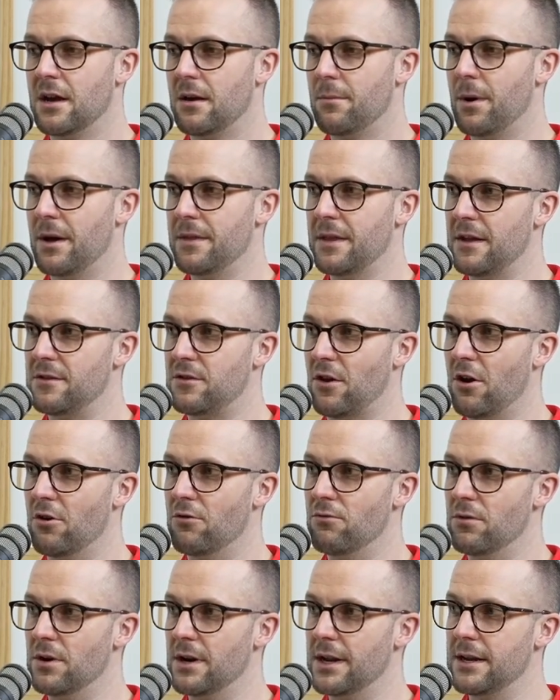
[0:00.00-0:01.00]
but they don't
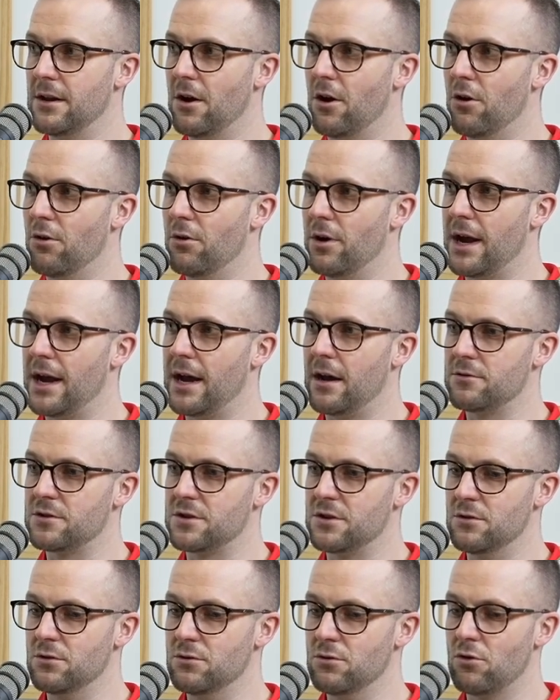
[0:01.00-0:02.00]
really know how
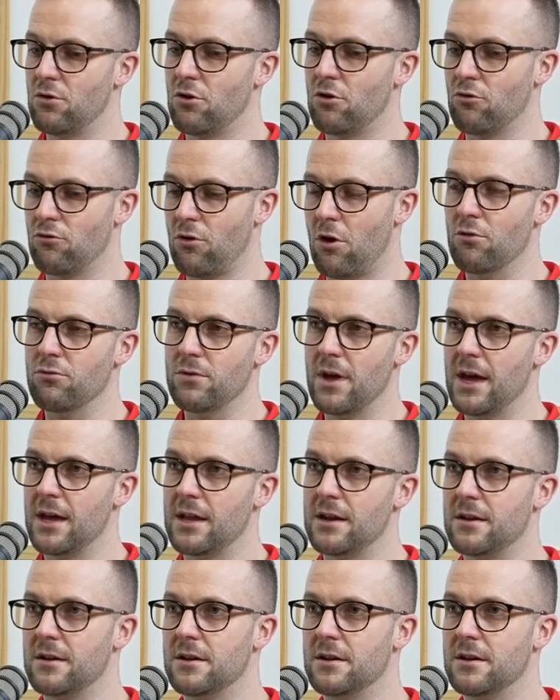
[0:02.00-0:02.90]
to grow that.